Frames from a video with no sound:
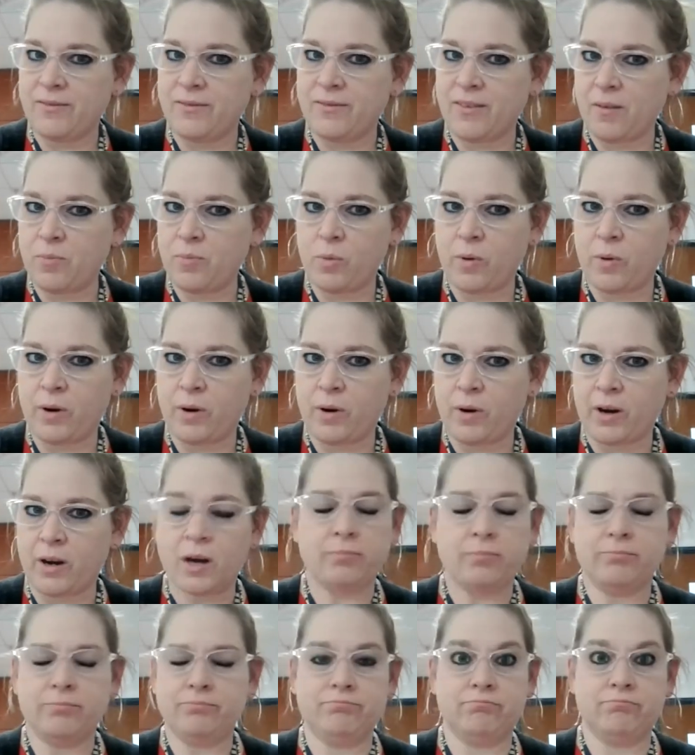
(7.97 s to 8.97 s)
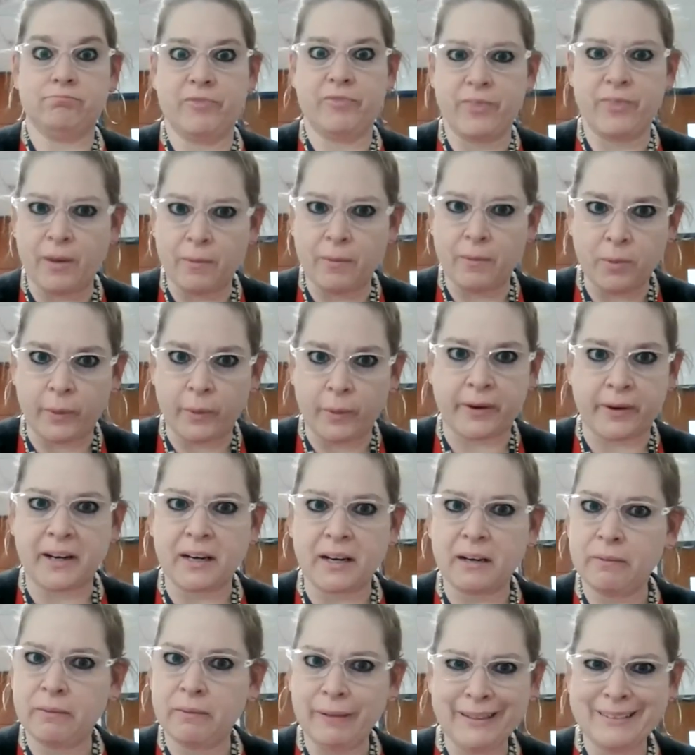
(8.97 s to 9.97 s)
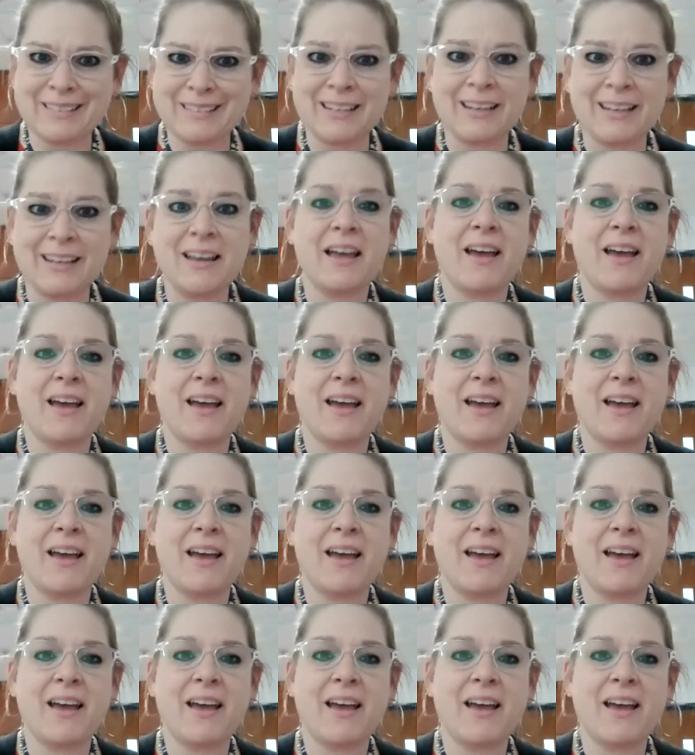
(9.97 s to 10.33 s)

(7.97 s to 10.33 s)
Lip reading: what?